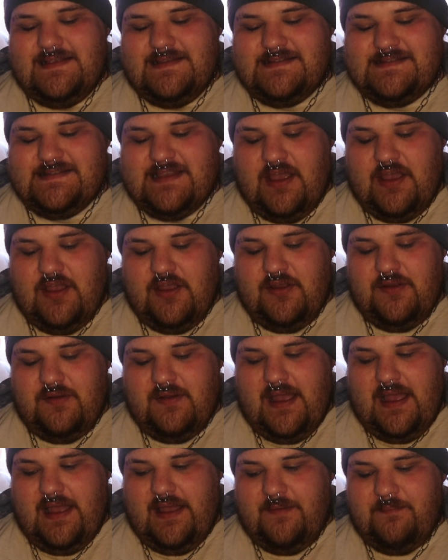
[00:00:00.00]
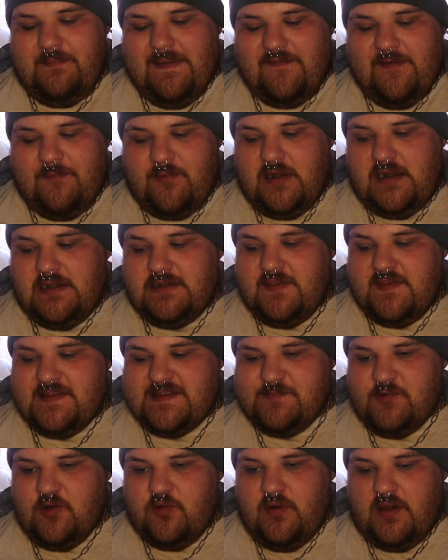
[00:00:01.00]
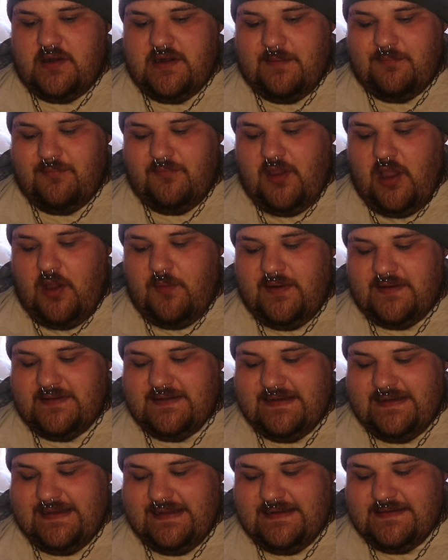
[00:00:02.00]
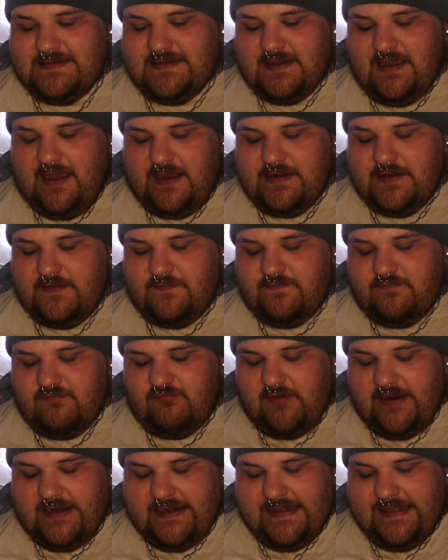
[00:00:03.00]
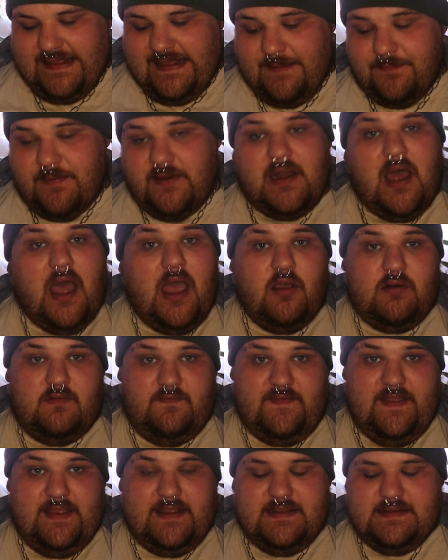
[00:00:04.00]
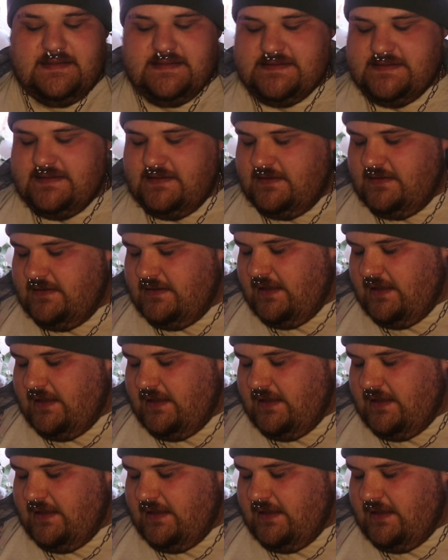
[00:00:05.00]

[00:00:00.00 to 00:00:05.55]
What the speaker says: So if I put it into the small one, I'm going to need to kind of really keep an eye on things.